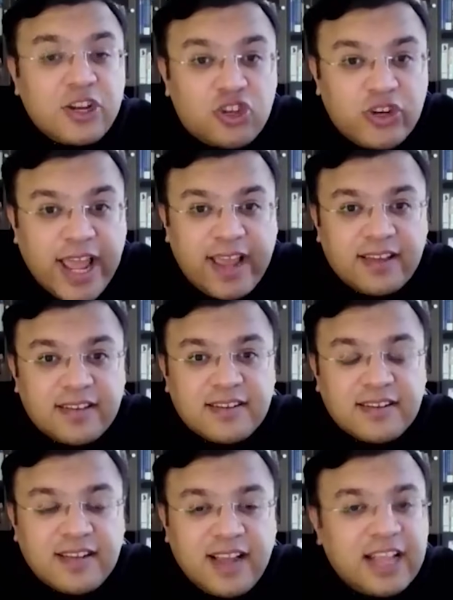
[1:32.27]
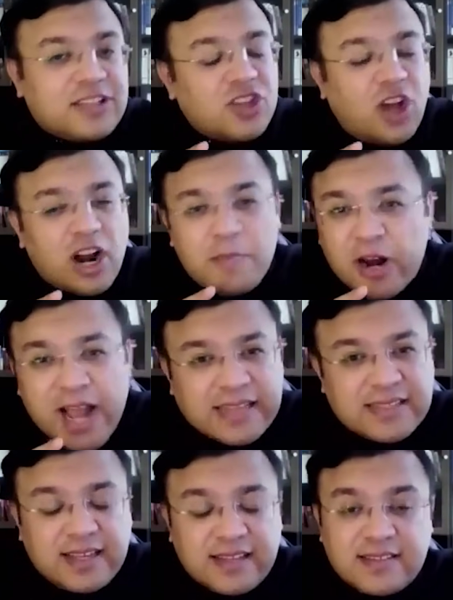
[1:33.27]
Today, it's not about
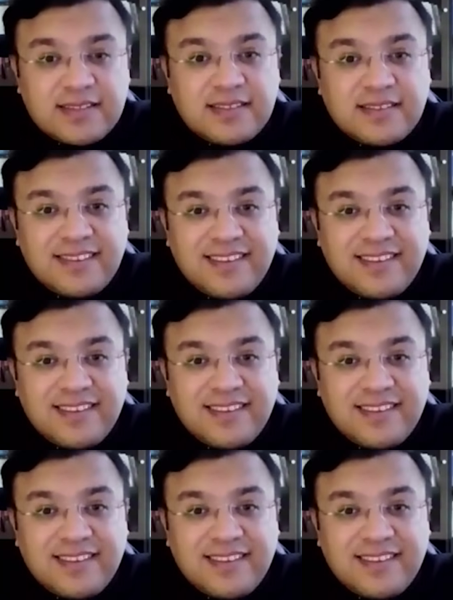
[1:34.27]
assets.